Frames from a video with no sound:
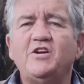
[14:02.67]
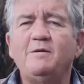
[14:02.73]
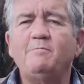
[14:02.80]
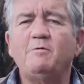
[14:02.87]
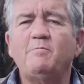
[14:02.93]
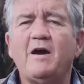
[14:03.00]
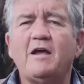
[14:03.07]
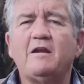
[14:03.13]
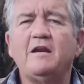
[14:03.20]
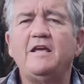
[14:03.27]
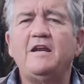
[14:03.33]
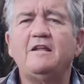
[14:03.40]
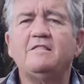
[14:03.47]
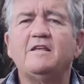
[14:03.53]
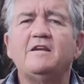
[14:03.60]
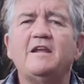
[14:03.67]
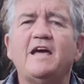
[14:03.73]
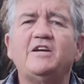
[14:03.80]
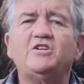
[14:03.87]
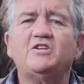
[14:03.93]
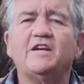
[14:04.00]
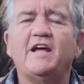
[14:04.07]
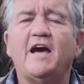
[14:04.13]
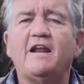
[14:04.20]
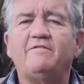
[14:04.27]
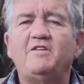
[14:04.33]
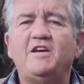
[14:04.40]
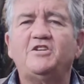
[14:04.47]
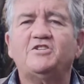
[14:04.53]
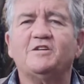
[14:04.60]
Dream about leading the nation out
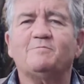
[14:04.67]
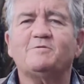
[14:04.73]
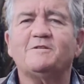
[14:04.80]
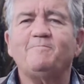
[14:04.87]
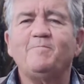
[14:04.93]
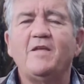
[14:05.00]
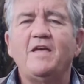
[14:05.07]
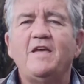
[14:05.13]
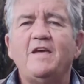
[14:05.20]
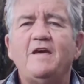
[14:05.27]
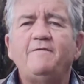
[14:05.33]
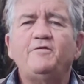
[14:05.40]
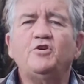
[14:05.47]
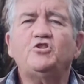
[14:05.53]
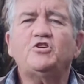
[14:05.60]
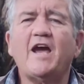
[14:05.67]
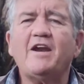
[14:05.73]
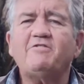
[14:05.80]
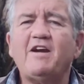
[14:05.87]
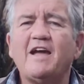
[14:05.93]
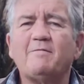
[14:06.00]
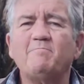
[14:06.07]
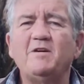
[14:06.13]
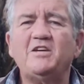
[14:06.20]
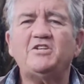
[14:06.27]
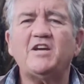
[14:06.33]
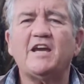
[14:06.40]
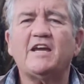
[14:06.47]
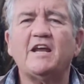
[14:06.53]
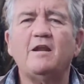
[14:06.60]
of Egypt. If you're Shadrach,
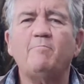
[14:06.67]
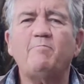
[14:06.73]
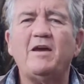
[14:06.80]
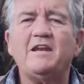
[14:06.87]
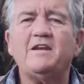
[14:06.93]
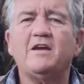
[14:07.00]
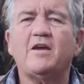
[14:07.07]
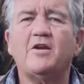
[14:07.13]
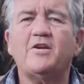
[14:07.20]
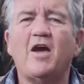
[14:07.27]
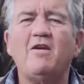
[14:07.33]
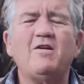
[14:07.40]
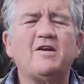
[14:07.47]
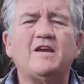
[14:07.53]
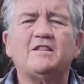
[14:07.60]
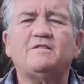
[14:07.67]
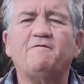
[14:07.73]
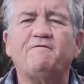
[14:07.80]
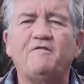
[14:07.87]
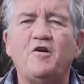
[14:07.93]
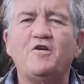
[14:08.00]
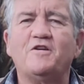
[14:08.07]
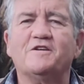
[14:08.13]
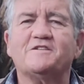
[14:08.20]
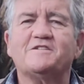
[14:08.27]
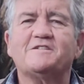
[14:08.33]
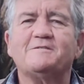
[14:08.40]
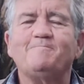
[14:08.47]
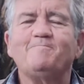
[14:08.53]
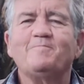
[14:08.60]
Meshach, and Abednego, don't look at the
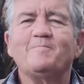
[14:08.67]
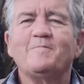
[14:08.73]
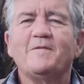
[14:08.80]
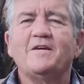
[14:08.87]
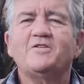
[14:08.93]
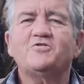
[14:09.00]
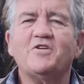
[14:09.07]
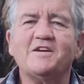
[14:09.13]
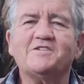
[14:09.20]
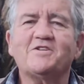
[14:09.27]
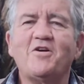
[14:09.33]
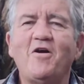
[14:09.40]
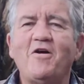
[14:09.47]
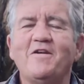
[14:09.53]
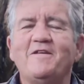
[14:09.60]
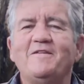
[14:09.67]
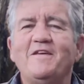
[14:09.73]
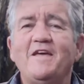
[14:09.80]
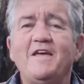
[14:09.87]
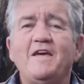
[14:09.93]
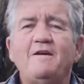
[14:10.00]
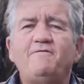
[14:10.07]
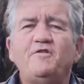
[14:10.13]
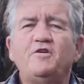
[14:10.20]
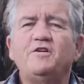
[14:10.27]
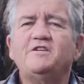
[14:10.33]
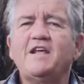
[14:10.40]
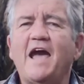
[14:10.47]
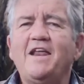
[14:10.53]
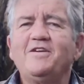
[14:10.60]
furnace. Trust God. If you're
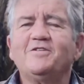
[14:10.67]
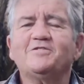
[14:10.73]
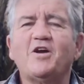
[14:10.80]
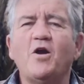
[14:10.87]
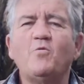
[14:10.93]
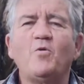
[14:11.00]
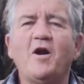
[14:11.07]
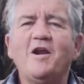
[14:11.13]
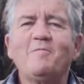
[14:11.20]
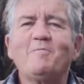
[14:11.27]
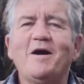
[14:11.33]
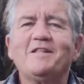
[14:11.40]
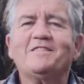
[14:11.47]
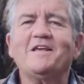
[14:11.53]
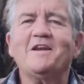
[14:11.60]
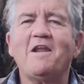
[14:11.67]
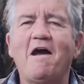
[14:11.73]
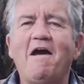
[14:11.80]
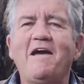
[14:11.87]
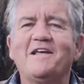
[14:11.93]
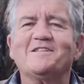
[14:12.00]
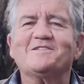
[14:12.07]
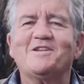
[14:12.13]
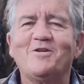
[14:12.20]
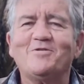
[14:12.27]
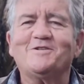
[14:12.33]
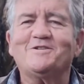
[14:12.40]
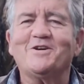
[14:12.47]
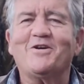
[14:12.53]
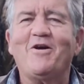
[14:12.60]
a Daniel, don't worry about the lions.
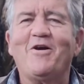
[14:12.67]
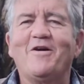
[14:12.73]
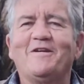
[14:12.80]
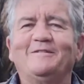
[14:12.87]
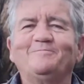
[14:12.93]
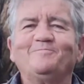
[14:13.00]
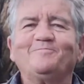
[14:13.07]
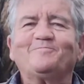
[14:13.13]
Look to God.